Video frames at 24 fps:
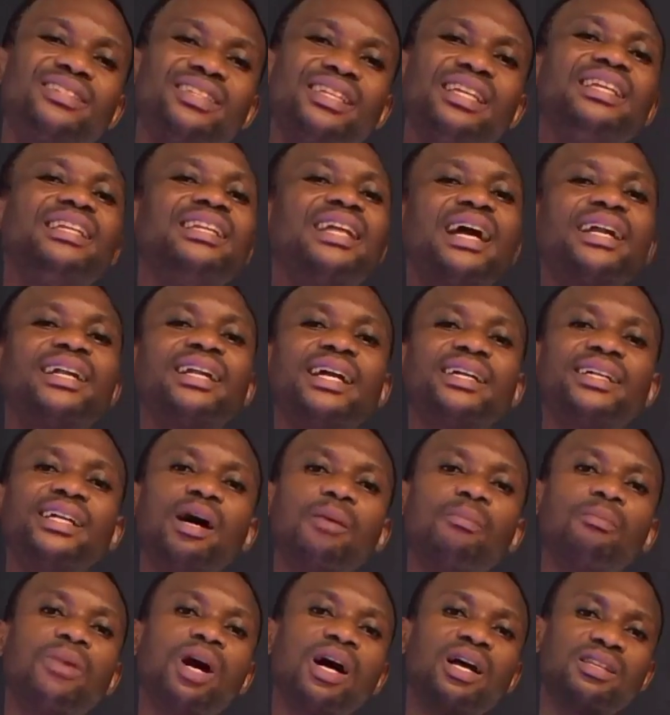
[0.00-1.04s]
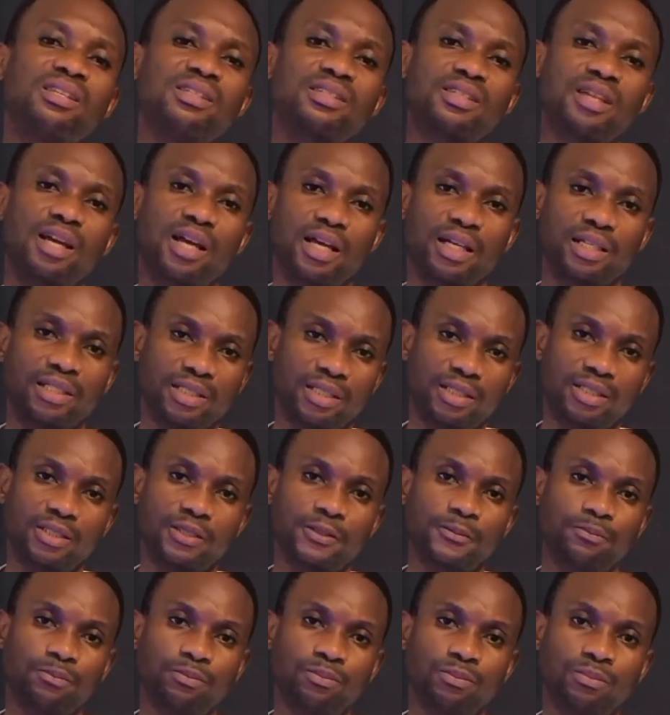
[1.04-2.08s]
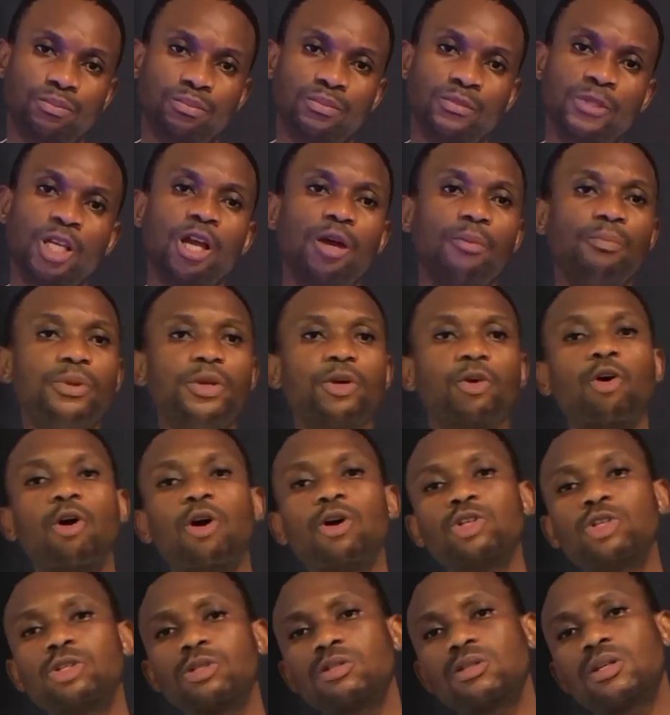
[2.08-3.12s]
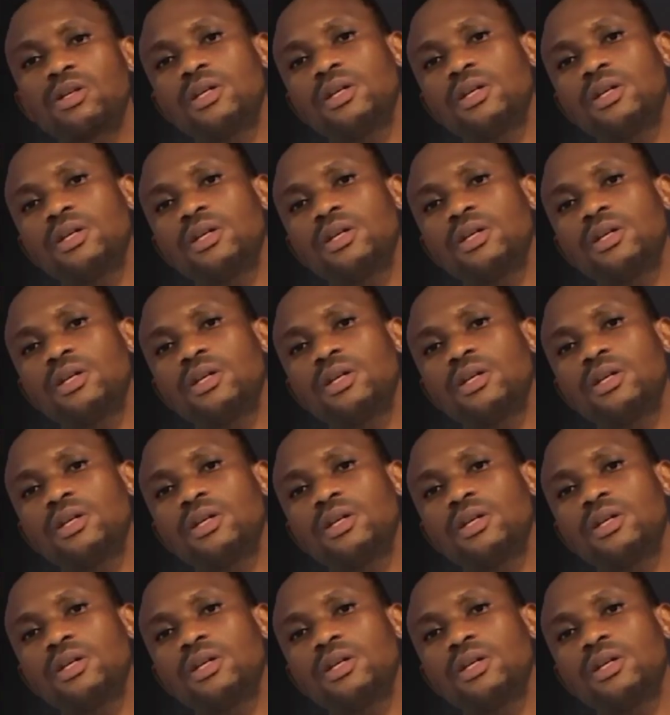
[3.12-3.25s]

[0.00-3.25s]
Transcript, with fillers: in another man's hand. That's right. Because